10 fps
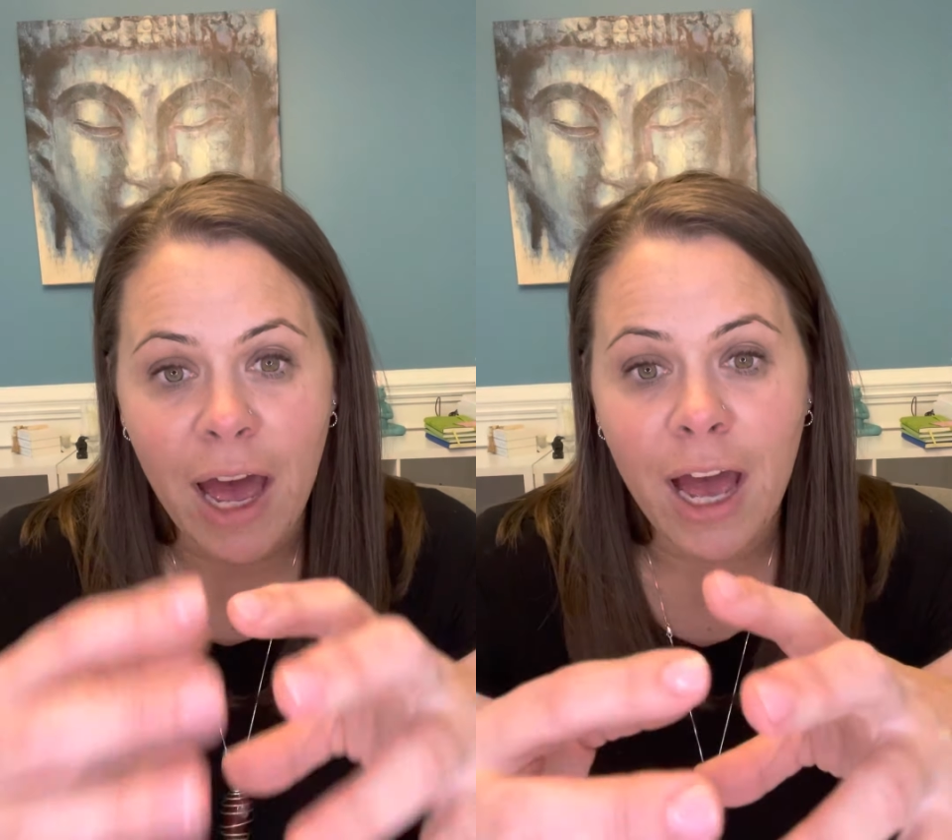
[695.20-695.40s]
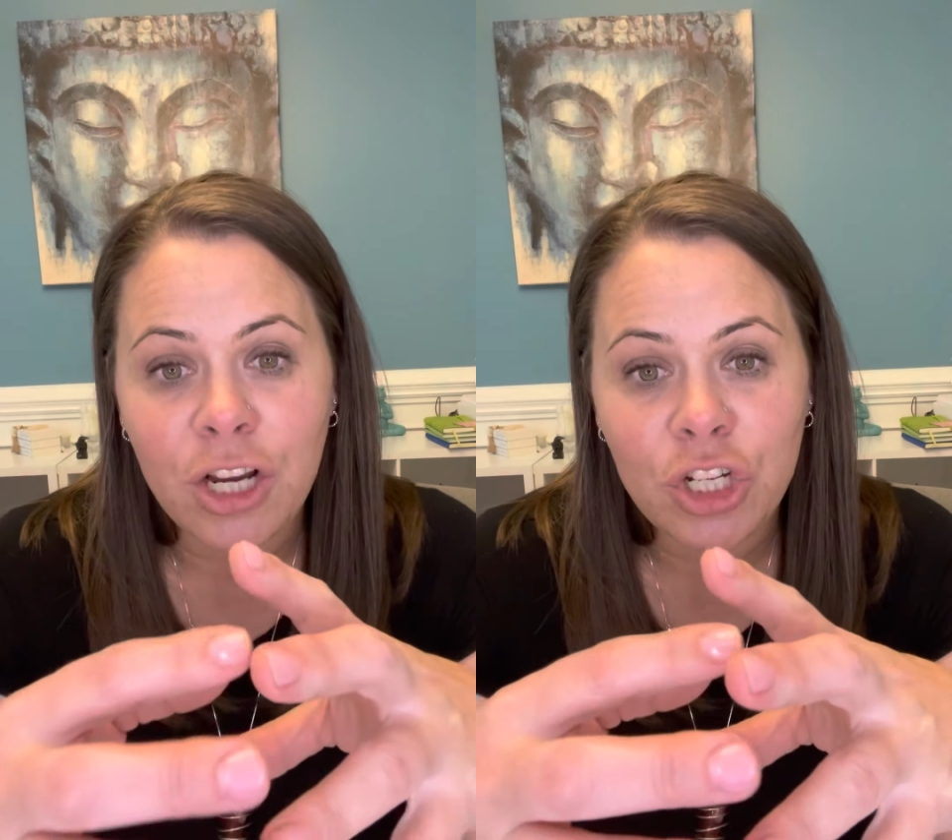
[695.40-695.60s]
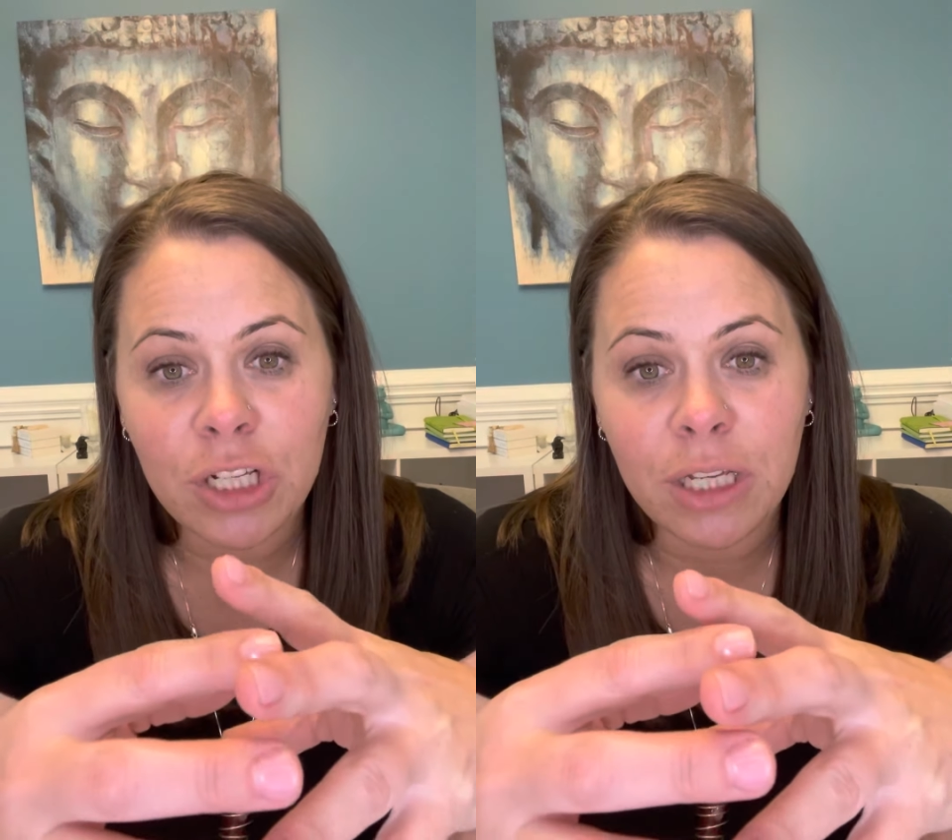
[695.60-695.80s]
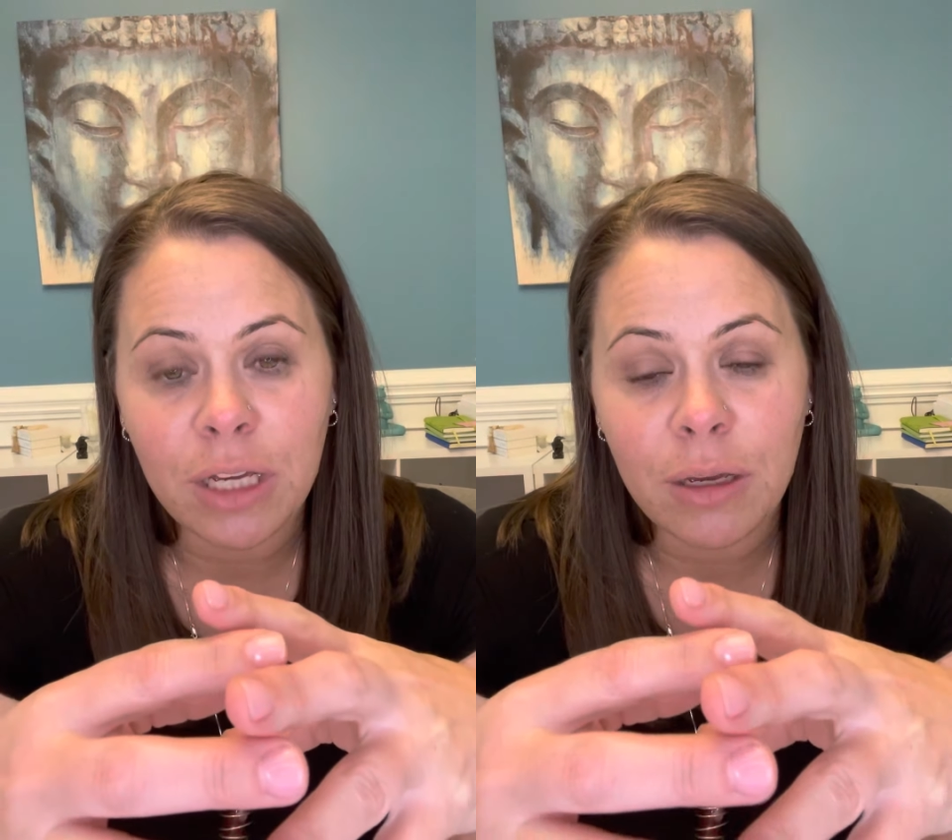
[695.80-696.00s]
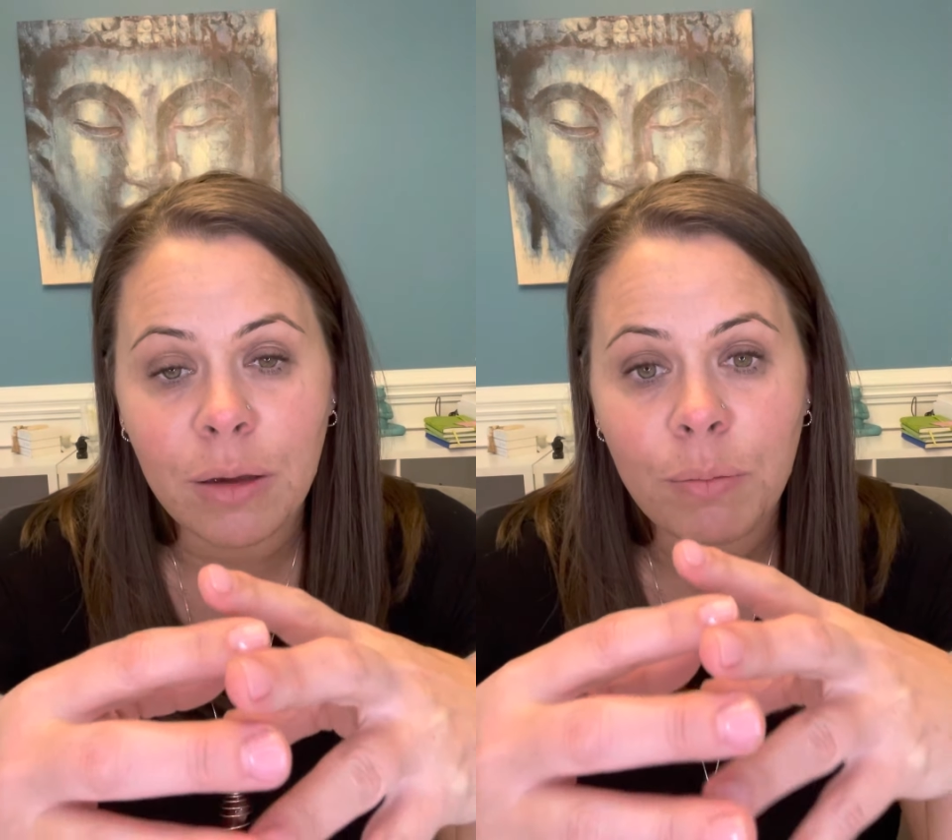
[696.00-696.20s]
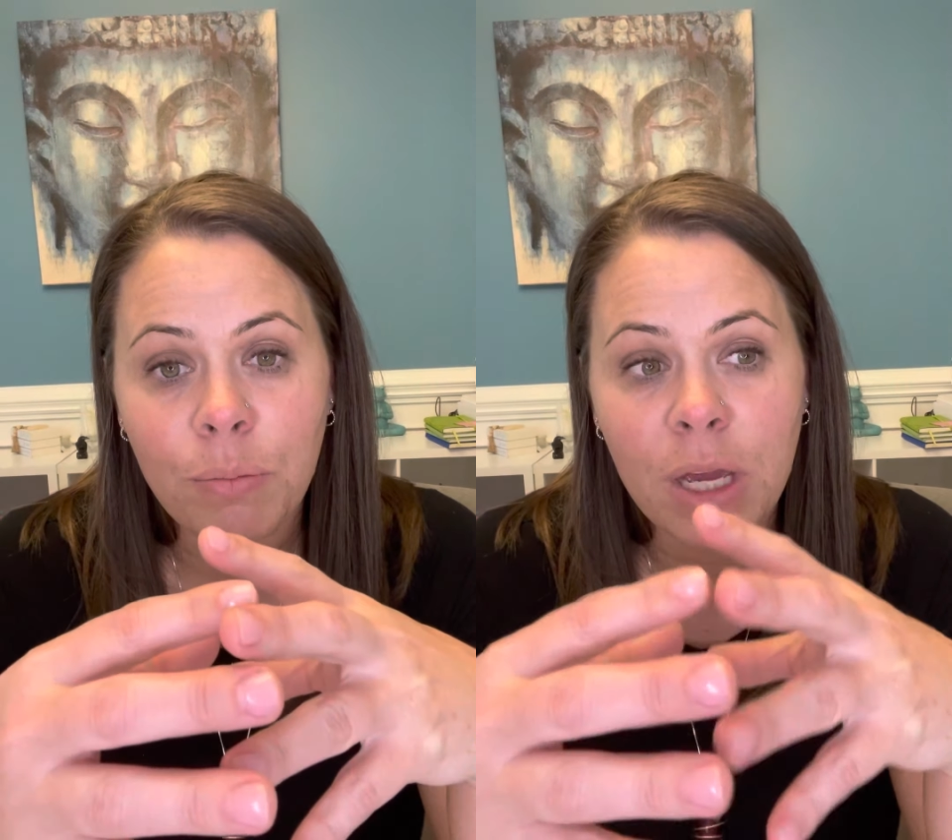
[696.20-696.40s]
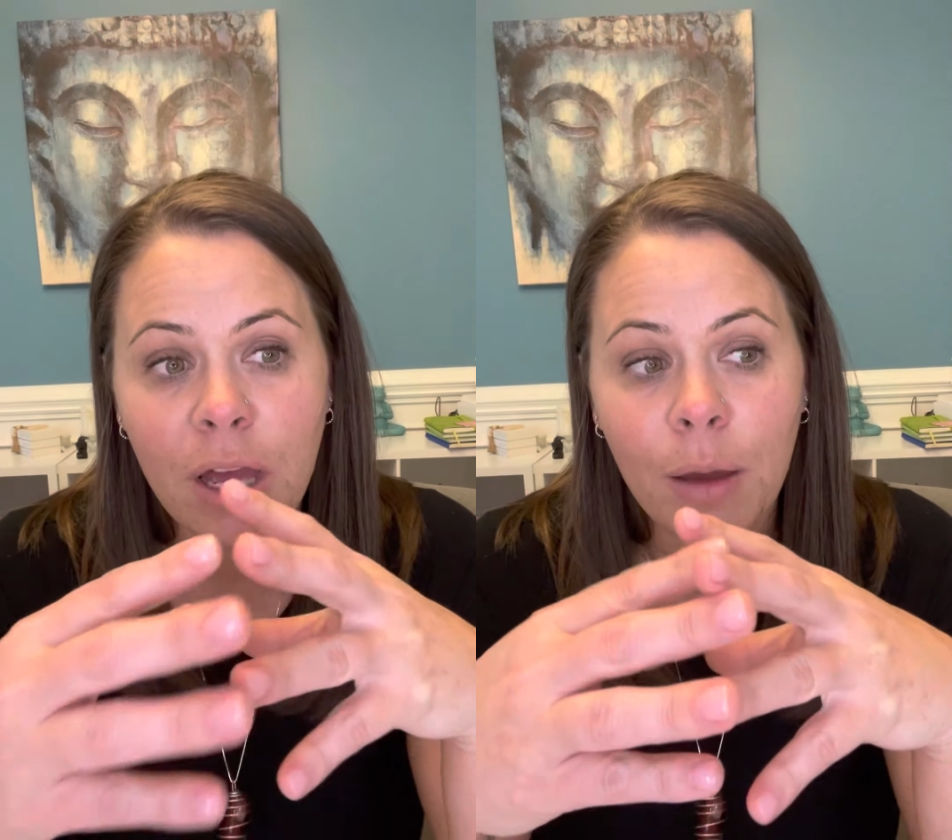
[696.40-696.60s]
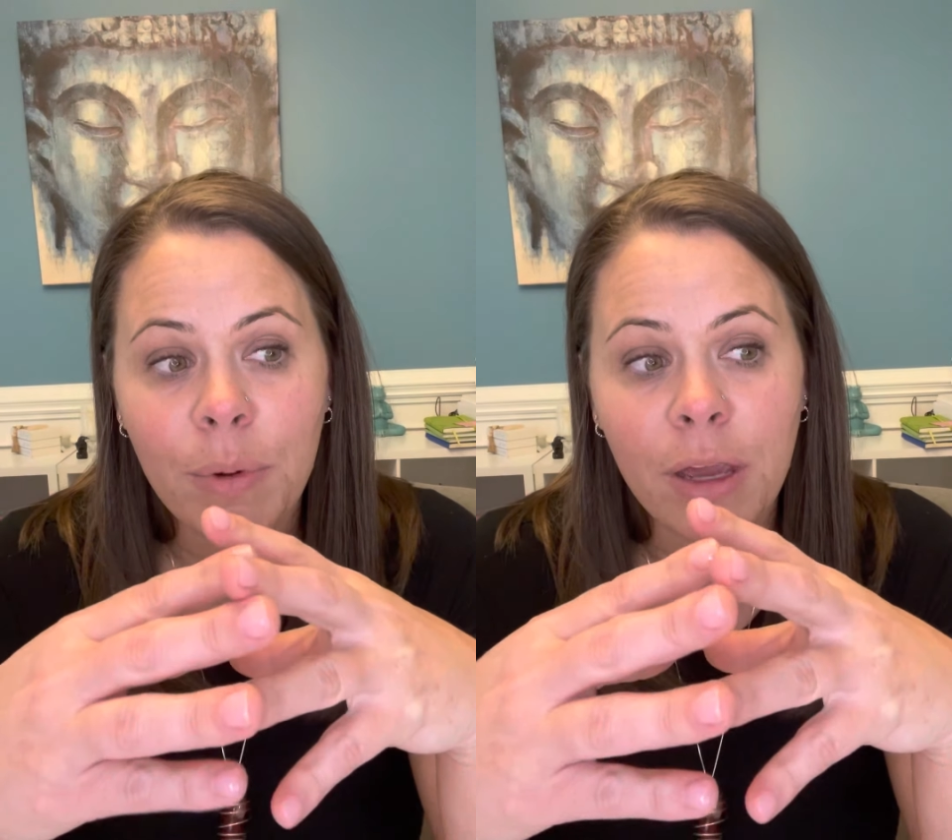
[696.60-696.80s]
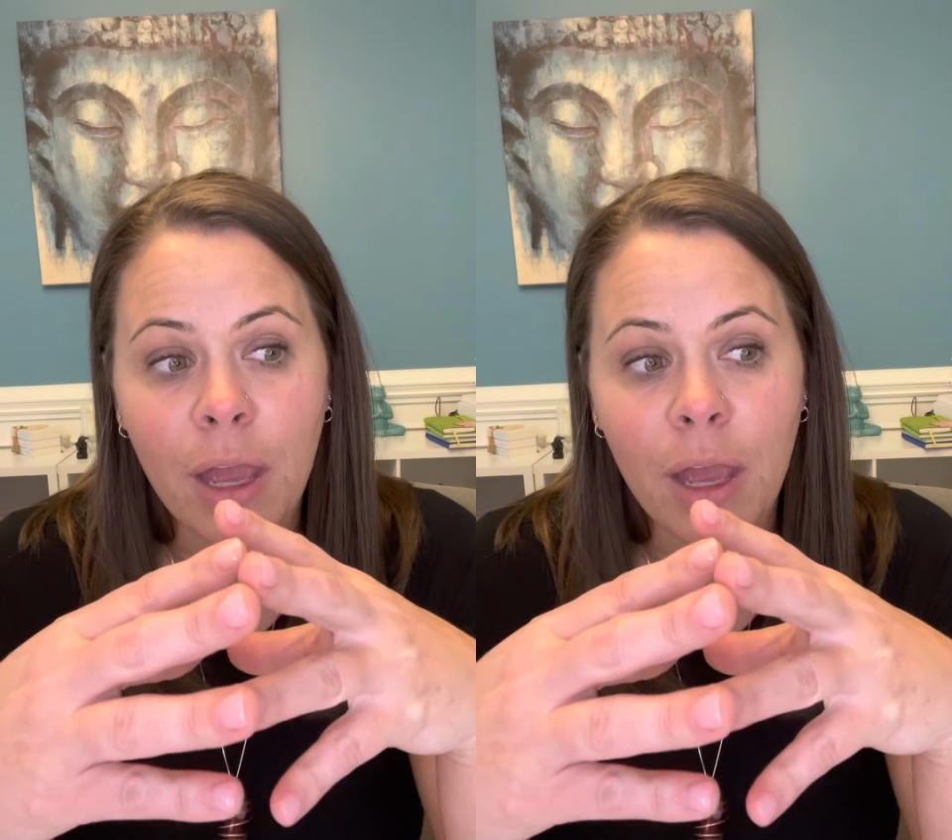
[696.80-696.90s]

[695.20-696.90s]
actually becoming